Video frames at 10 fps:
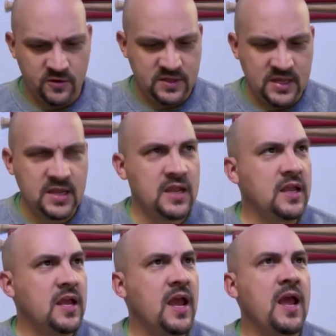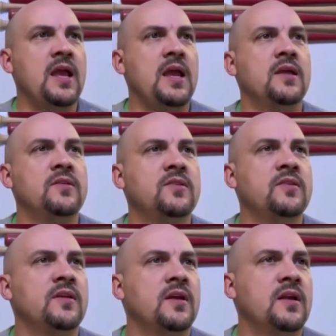you're thinking, hey,
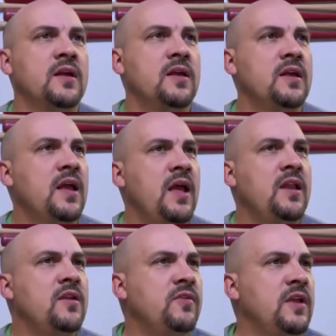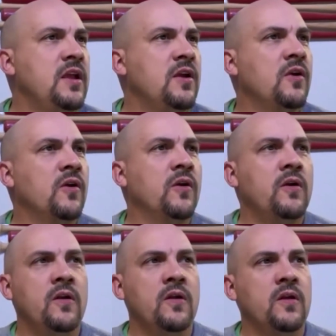it's end of
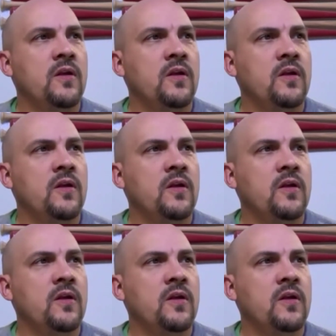year,